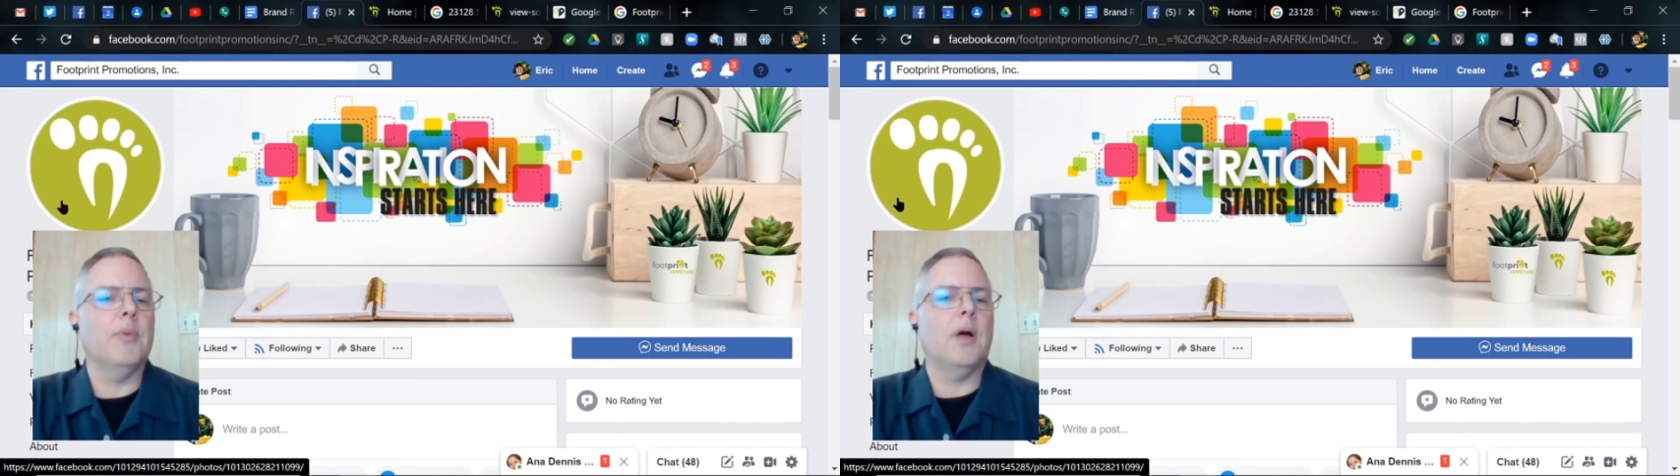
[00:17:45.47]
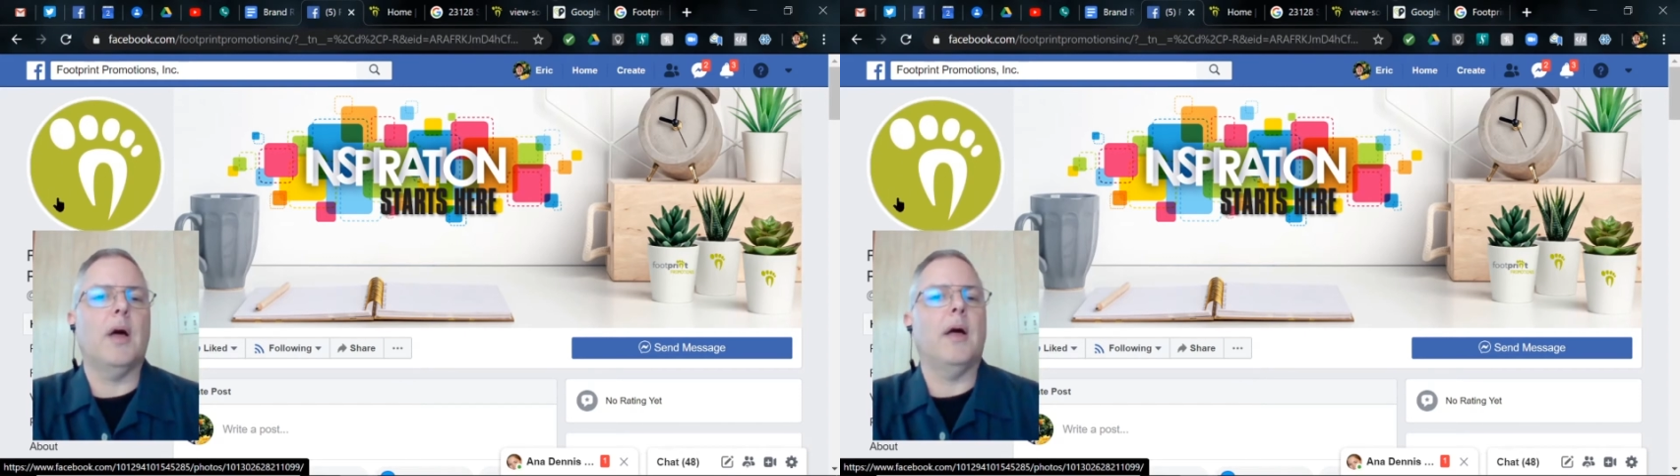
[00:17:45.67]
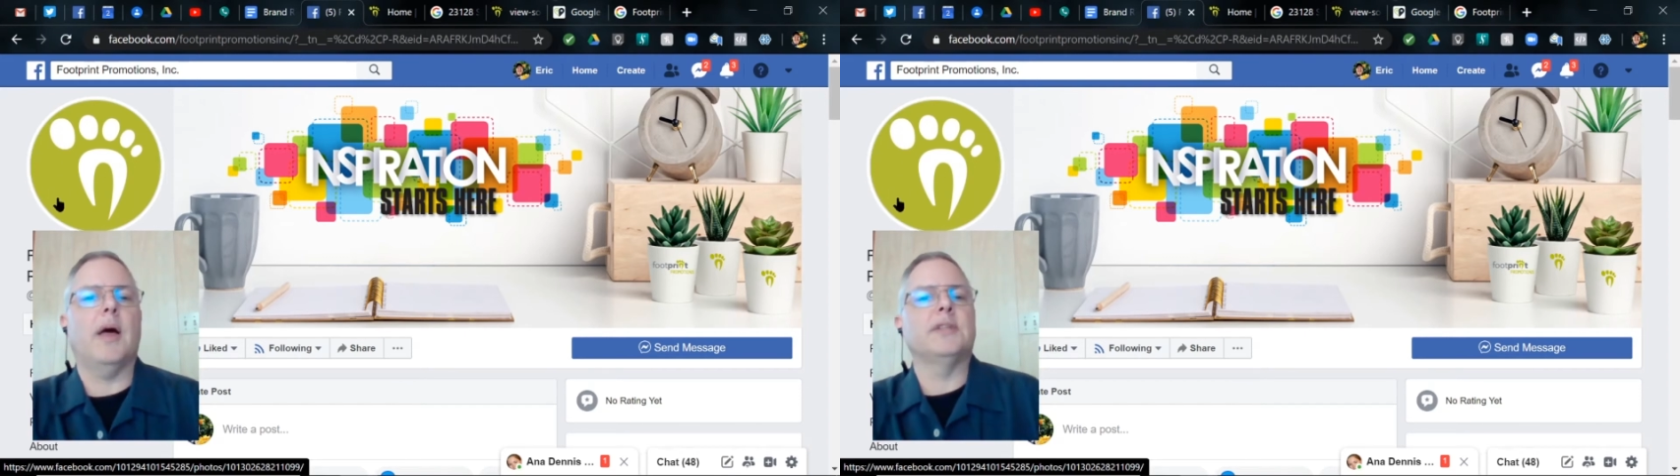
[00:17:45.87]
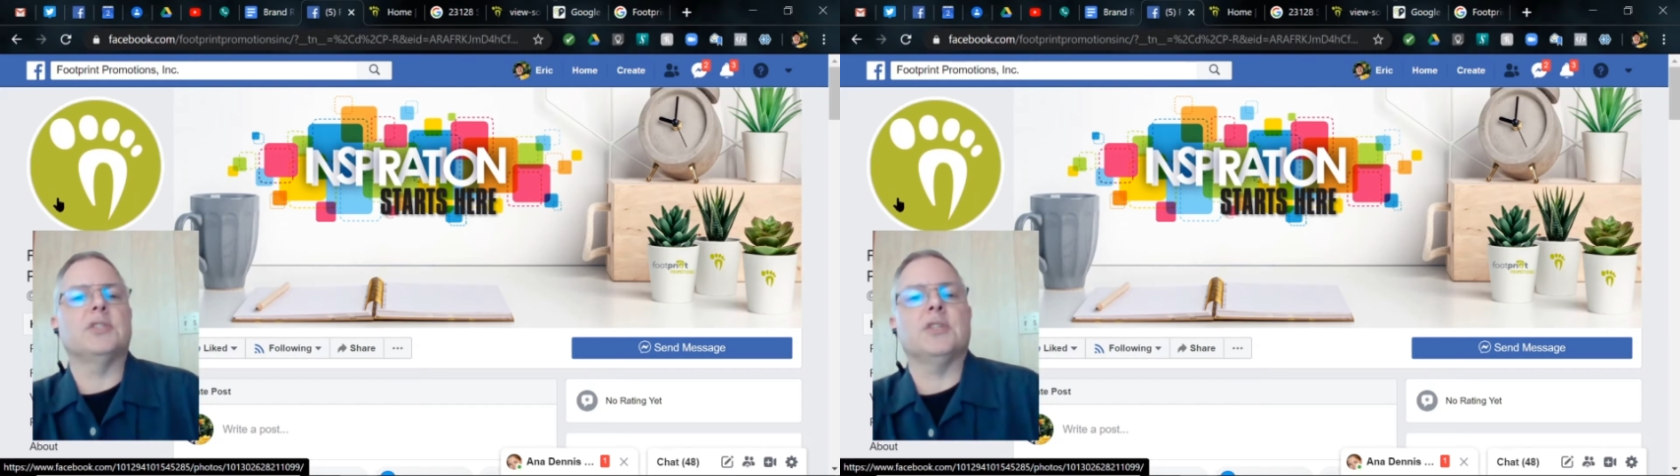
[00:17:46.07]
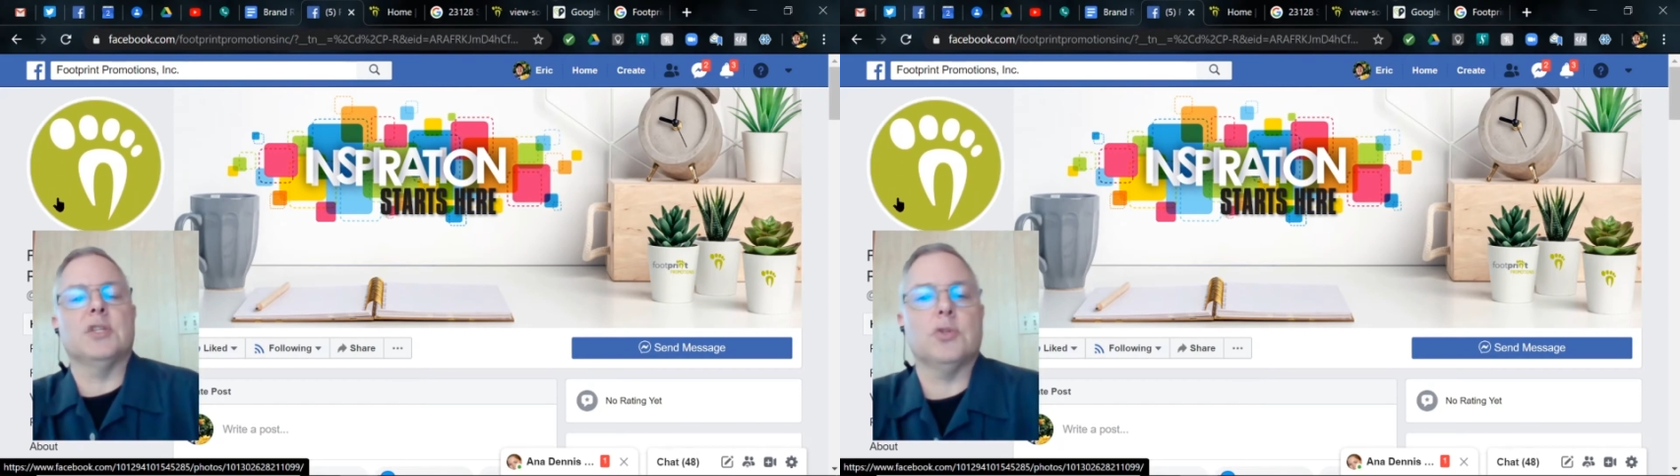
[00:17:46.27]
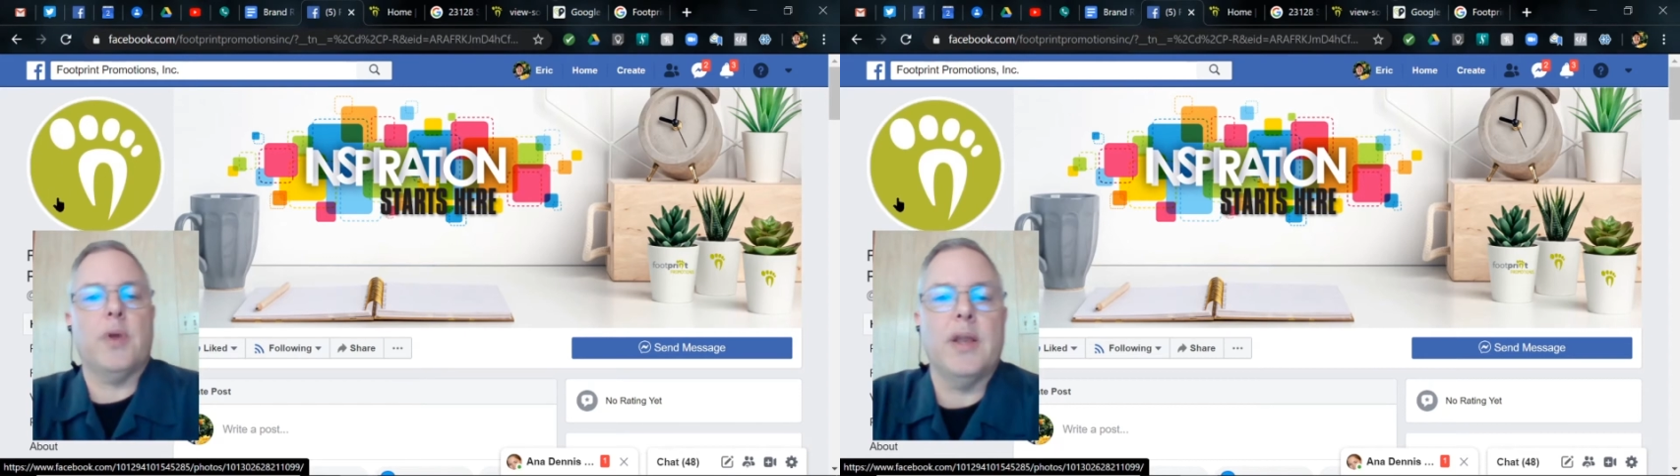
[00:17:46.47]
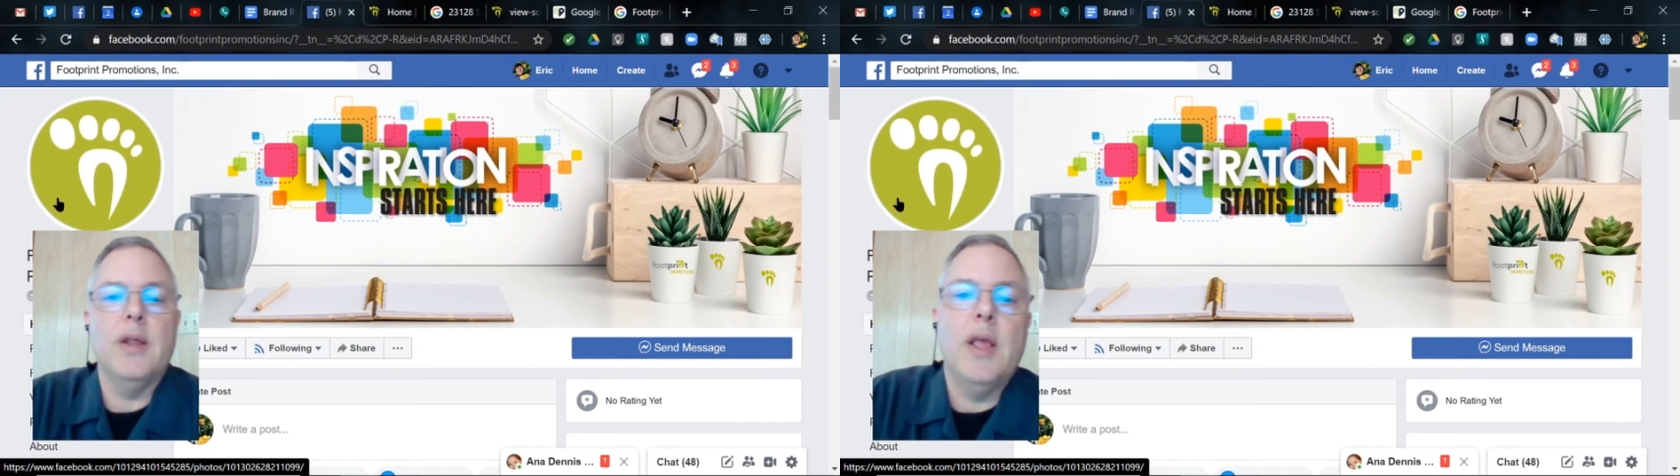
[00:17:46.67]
I just think it's great,